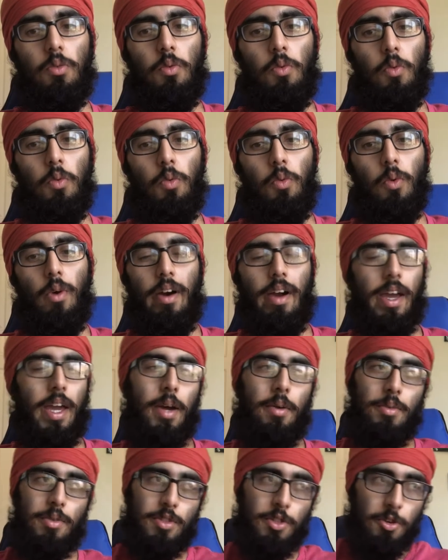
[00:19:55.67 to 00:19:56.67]
why
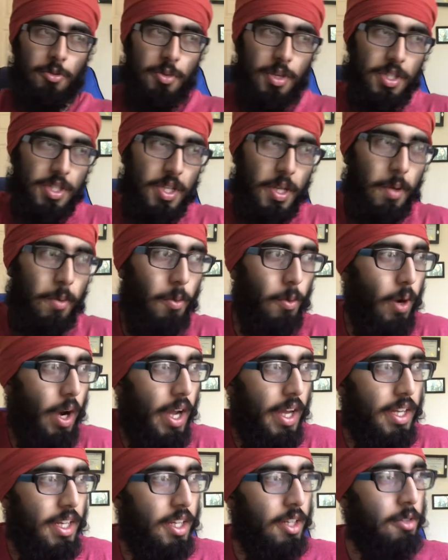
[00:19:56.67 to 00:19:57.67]
I was so busy,
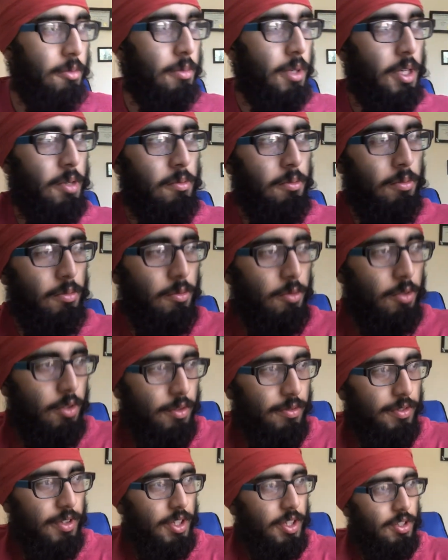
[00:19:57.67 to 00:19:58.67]
why I didn't make
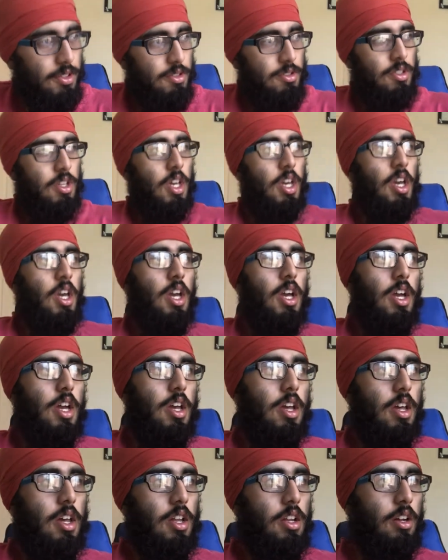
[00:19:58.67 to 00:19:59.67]
more videos
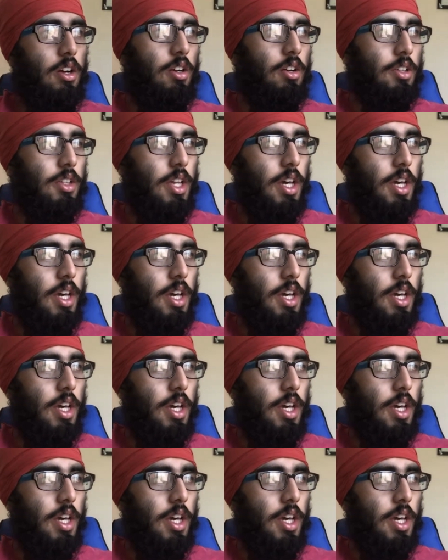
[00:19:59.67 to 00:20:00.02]
and all